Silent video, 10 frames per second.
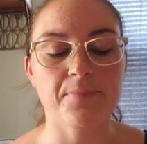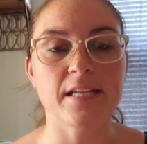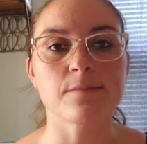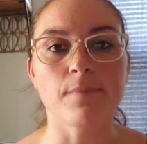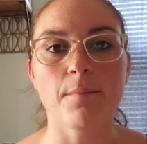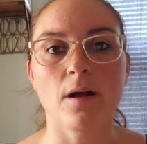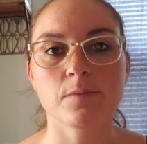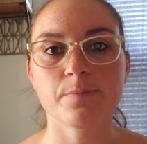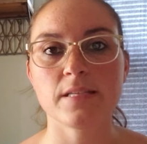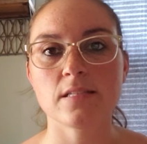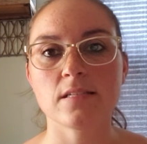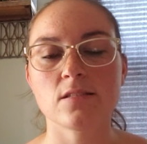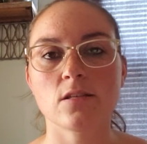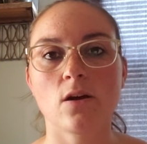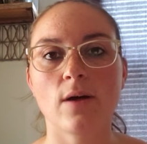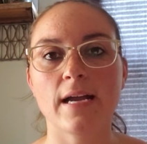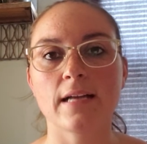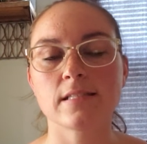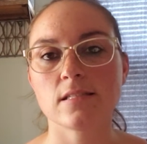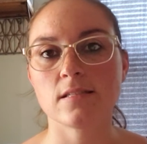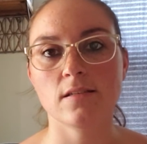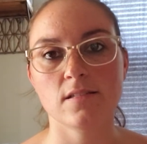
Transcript: It's my mom's business, so I got to see